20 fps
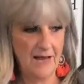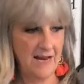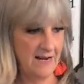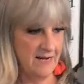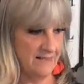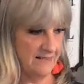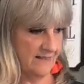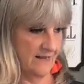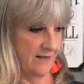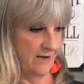
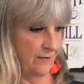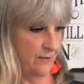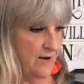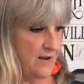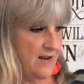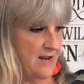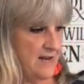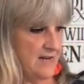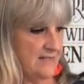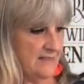so
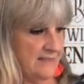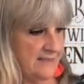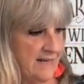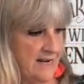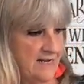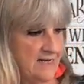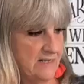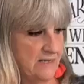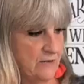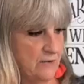stay
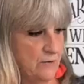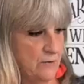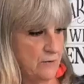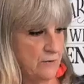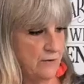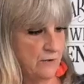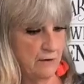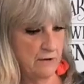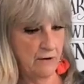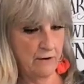tuned
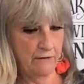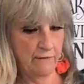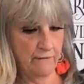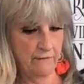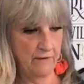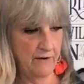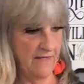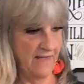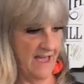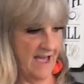for
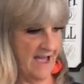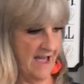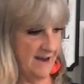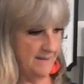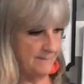that.